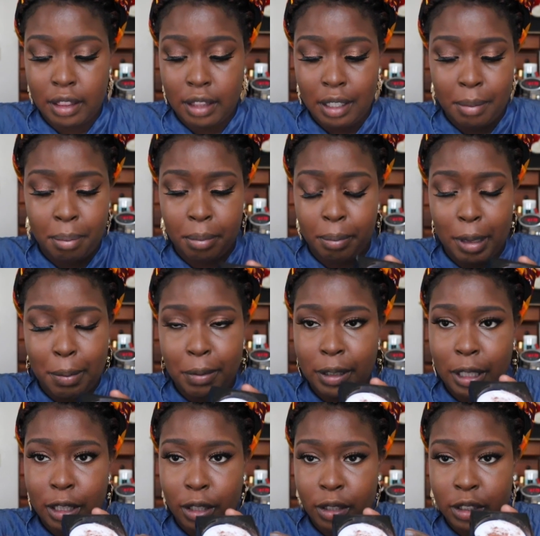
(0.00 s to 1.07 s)
the
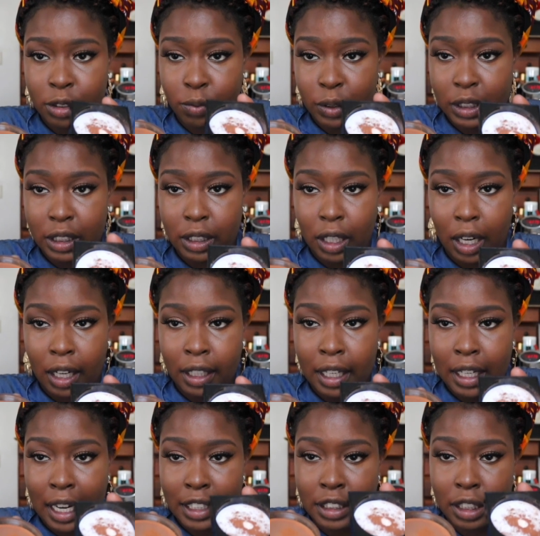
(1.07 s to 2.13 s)
Maybelline looks really dark.
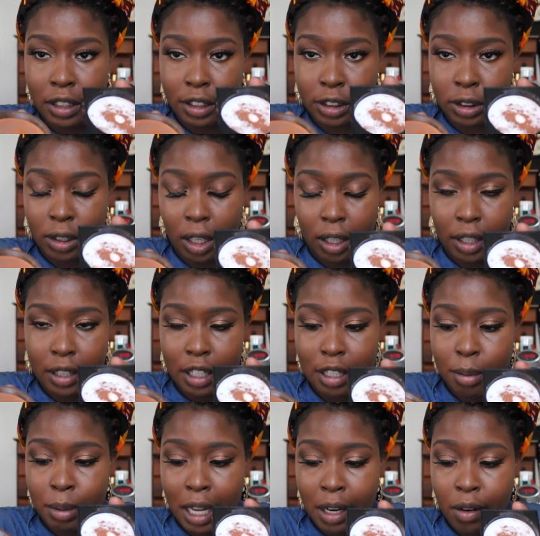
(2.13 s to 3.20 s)
It actually looks darker than
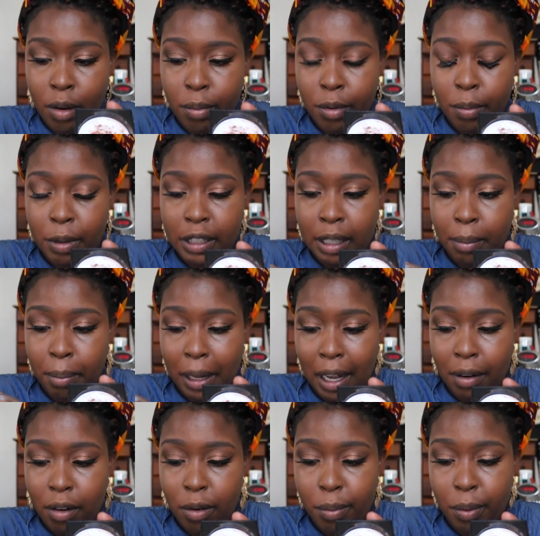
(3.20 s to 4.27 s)
the Black Opal, but the
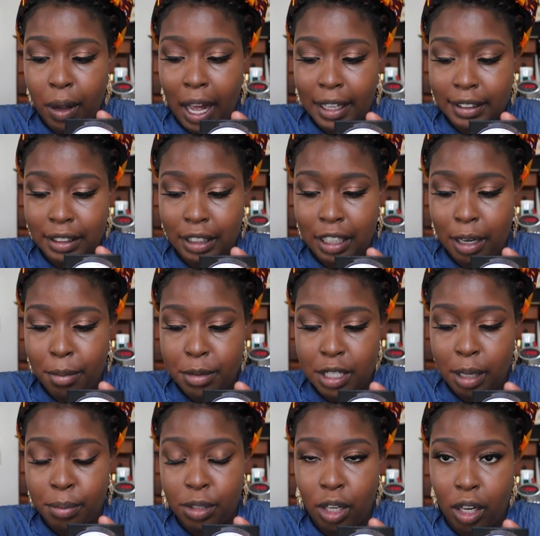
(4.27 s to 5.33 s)
Black Opal actually comes
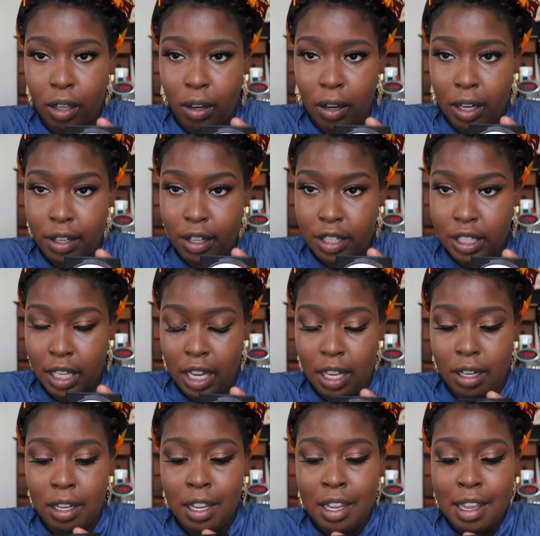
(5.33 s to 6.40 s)
up darker on your
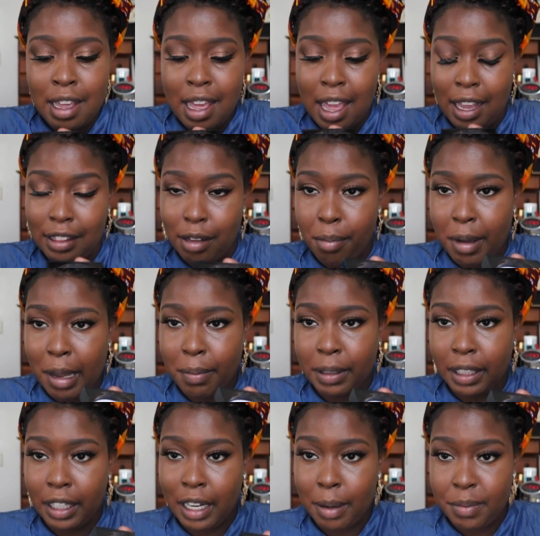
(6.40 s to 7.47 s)
skin, and the
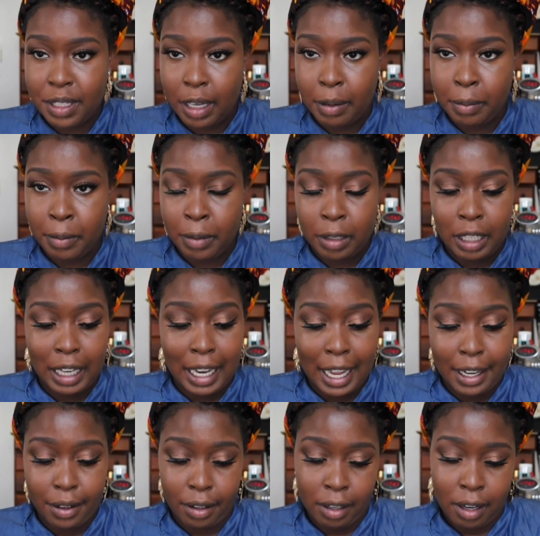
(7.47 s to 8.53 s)
Maybelline comes out
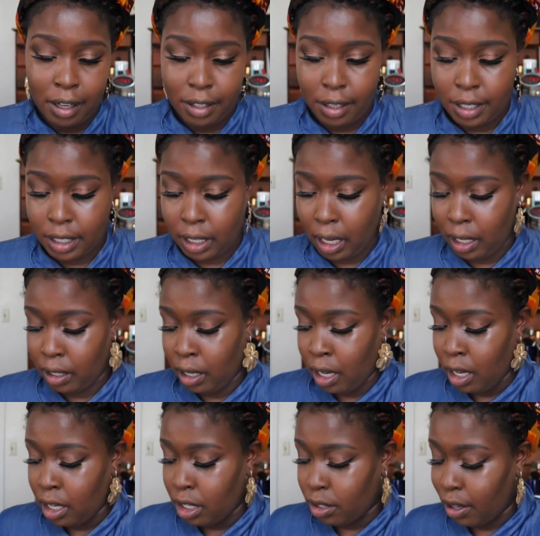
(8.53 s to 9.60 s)
lighter on your skin.
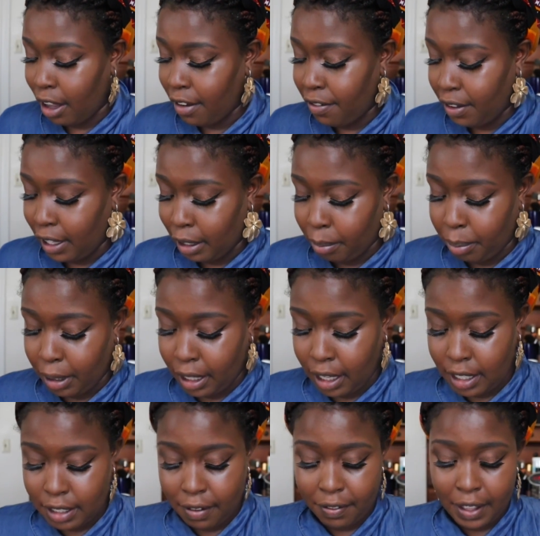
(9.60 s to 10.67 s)
So I feel like
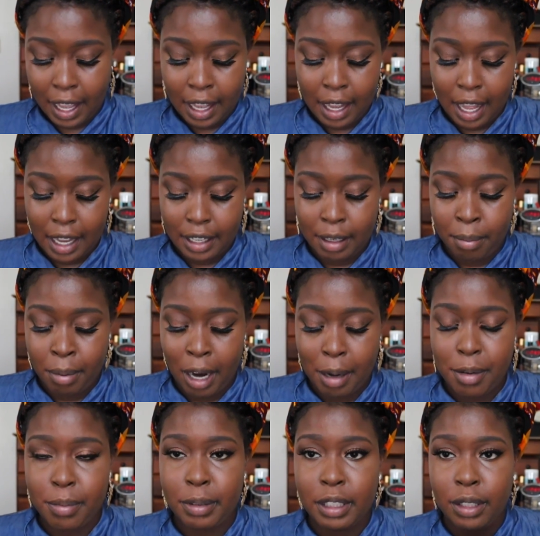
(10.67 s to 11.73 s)
because of that, I can
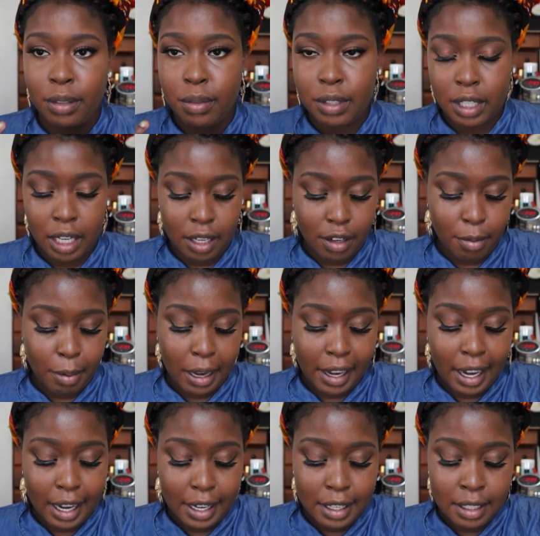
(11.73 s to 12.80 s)
probably use it under my
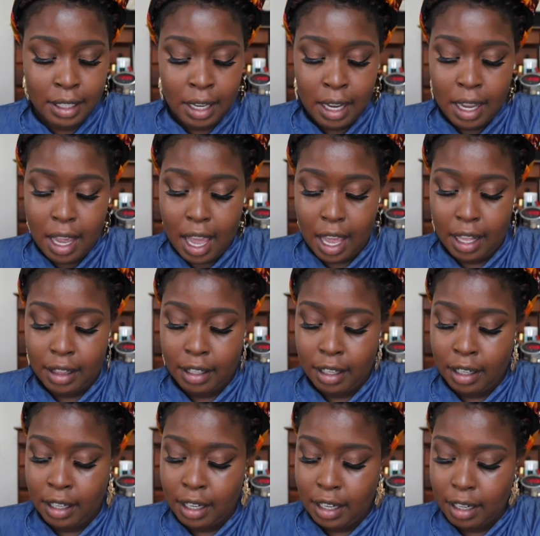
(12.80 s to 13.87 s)
eyes. And
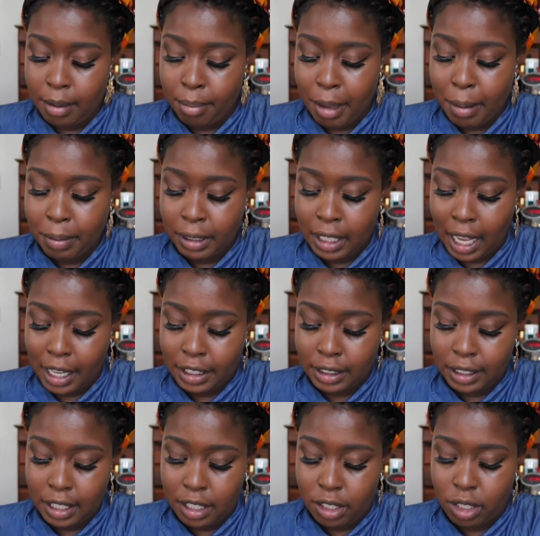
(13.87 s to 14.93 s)
the Maybelline
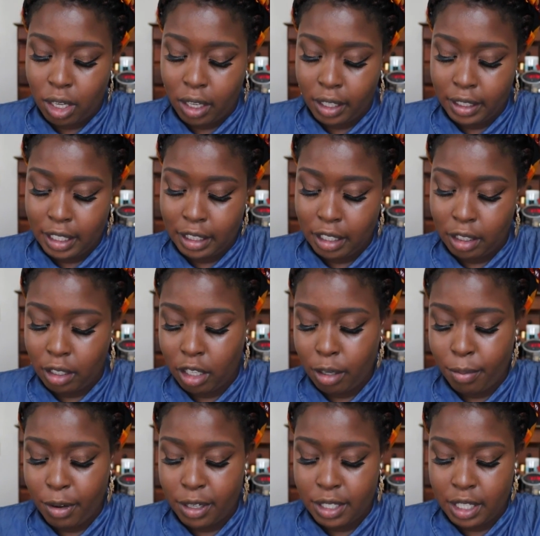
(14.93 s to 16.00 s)
actually is darker than the
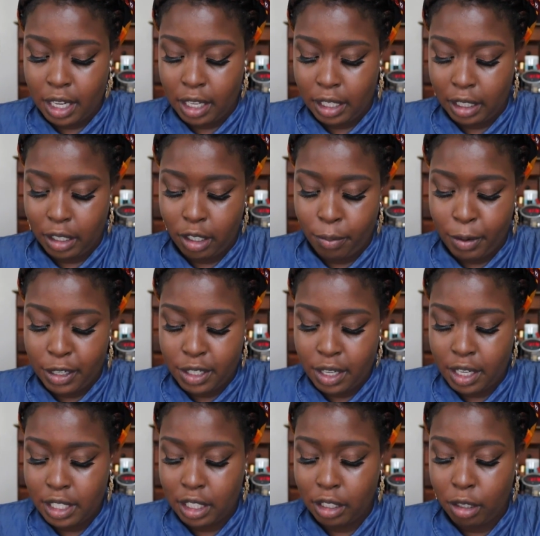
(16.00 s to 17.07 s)
La Mercier. The La
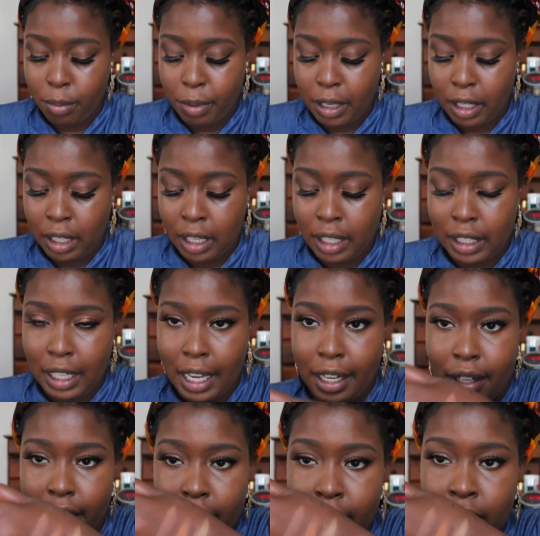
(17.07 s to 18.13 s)
Mercier is a little bit
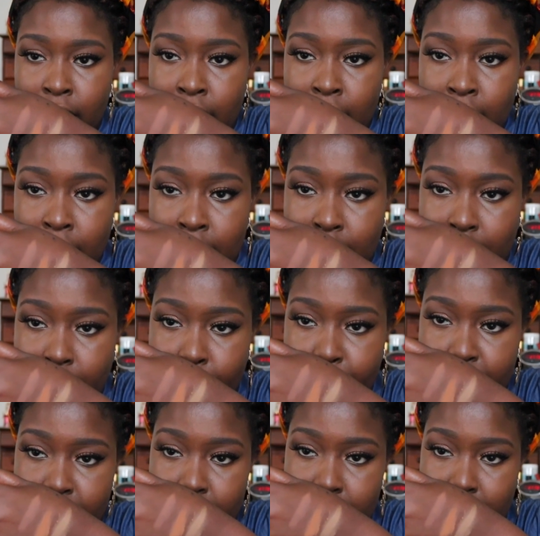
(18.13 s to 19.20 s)
lighter. The La
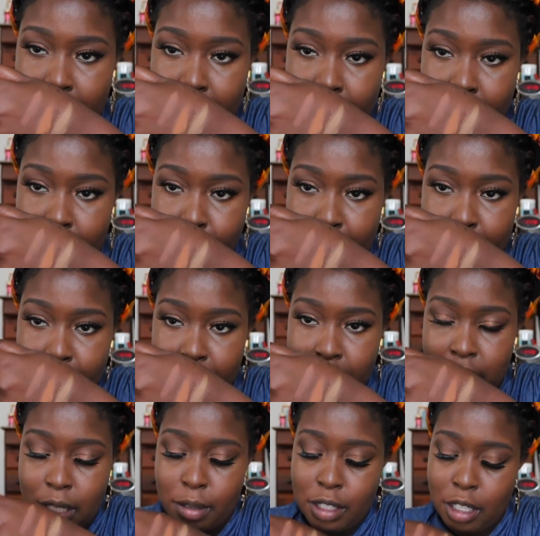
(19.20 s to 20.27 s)
Mercier is lighter. The Maybelline
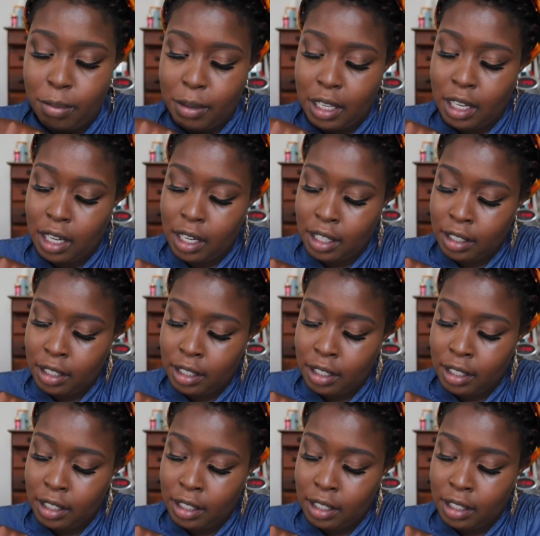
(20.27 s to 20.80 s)
seems to be